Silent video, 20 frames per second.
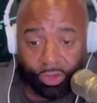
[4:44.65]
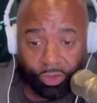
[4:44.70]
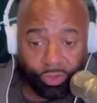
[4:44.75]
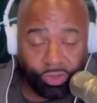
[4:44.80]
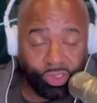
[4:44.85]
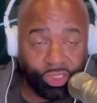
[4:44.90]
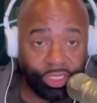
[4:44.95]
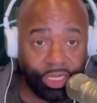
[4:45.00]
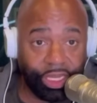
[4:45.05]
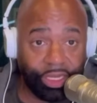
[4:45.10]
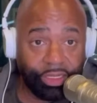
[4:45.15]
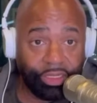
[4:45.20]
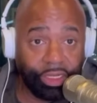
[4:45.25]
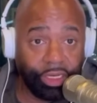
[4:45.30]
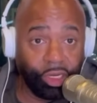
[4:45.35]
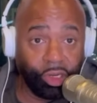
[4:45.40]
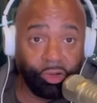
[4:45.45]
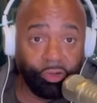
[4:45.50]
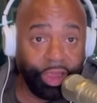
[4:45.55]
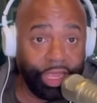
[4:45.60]
who's
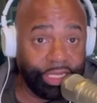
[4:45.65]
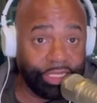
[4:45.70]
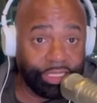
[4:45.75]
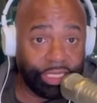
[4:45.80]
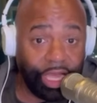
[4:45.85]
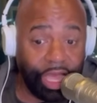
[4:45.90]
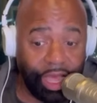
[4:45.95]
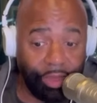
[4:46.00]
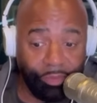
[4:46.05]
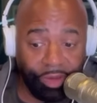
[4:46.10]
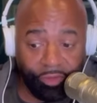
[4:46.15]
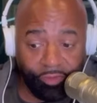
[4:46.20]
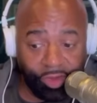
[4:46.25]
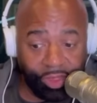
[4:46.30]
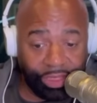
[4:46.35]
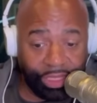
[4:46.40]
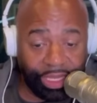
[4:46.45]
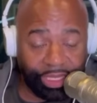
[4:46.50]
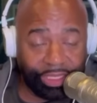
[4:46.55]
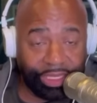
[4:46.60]
done a great job,
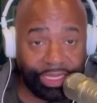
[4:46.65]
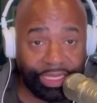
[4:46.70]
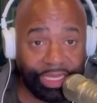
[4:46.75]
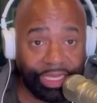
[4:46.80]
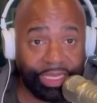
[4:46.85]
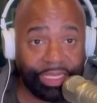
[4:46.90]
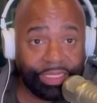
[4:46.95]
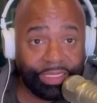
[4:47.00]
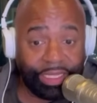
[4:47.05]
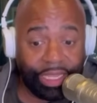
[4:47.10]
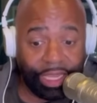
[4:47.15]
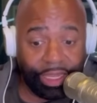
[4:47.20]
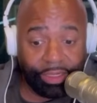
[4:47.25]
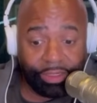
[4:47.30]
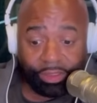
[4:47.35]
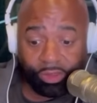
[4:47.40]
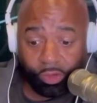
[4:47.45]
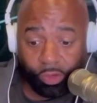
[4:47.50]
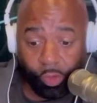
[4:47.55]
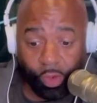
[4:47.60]
everything that he and
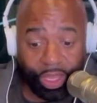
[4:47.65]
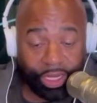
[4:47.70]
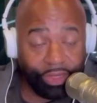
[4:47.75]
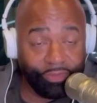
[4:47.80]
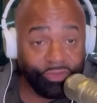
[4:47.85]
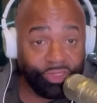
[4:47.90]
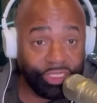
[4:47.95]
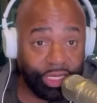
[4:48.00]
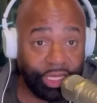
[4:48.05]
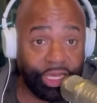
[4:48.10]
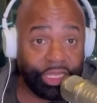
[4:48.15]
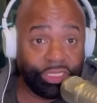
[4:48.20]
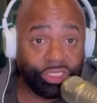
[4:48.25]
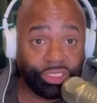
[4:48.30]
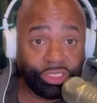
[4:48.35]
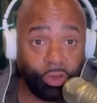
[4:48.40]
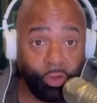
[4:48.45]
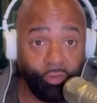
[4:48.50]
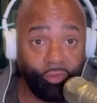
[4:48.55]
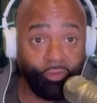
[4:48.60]
Dan Quinn have touched
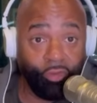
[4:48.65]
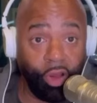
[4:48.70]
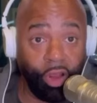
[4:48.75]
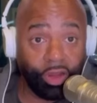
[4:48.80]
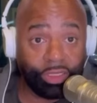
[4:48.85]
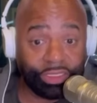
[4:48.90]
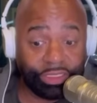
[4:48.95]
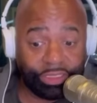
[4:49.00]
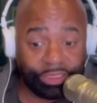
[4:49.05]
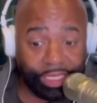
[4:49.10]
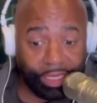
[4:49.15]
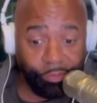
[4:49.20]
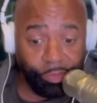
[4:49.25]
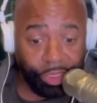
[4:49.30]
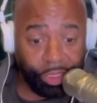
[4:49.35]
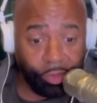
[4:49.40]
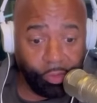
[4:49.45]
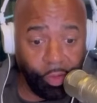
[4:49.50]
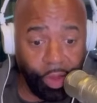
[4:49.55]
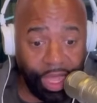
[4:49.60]
so far since they've
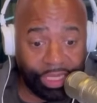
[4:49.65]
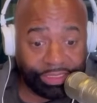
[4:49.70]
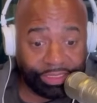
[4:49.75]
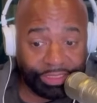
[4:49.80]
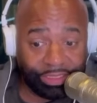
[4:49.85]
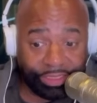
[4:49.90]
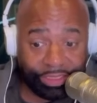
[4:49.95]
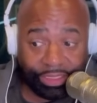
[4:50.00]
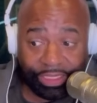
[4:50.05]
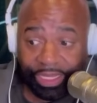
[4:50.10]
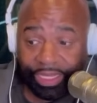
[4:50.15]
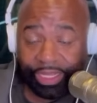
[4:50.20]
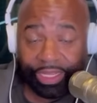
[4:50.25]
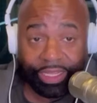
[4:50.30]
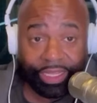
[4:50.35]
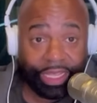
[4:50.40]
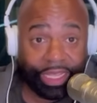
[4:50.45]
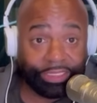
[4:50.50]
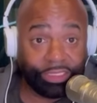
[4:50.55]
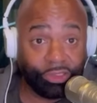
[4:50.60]
been in Washington,
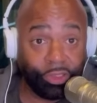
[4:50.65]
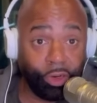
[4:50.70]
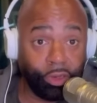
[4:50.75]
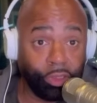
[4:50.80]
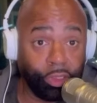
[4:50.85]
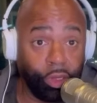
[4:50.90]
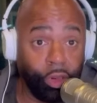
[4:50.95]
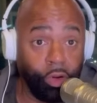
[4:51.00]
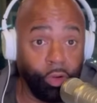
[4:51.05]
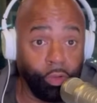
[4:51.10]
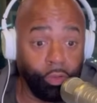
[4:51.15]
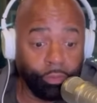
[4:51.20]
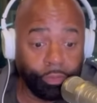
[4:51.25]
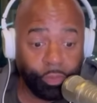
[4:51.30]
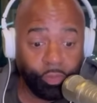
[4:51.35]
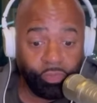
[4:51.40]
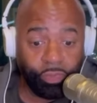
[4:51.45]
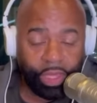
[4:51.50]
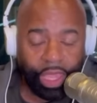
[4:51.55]
has turned to gold.